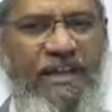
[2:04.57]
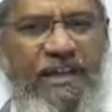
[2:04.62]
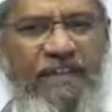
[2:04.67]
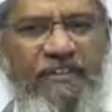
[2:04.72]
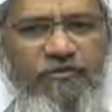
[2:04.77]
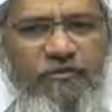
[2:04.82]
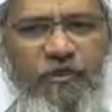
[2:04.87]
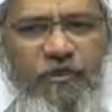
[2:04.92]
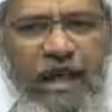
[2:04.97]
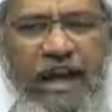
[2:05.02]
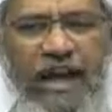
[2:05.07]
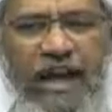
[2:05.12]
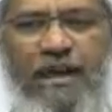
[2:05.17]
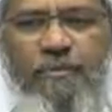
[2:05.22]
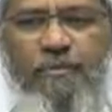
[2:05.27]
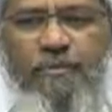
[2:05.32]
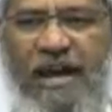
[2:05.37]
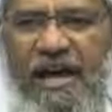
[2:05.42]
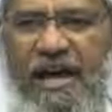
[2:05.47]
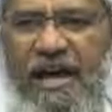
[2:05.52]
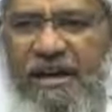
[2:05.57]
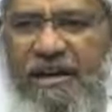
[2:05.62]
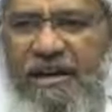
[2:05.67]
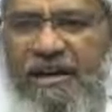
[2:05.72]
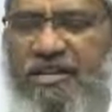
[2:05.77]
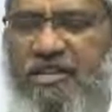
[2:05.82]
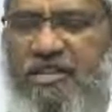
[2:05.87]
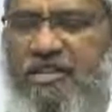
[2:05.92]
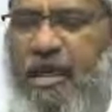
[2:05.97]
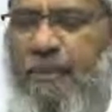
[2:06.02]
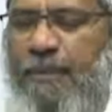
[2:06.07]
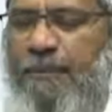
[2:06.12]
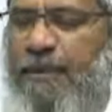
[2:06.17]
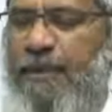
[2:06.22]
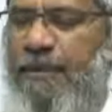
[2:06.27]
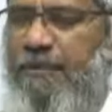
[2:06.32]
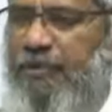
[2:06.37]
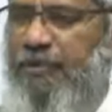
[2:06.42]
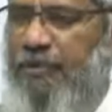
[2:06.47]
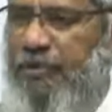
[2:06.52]
is Surah Al-Imran, chapter
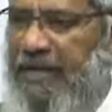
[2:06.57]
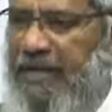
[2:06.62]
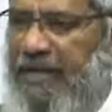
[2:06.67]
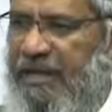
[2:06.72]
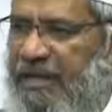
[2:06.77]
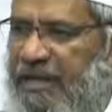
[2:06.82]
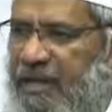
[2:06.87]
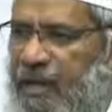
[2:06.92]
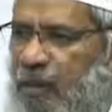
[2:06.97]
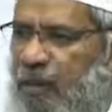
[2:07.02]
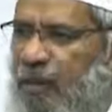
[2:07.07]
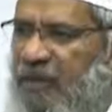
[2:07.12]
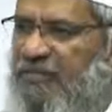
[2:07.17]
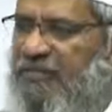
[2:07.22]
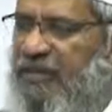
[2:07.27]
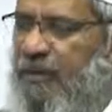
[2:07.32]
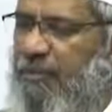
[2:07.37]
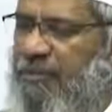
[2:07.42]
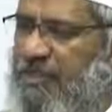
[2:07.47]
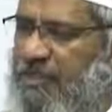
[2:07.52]
number 3, verse number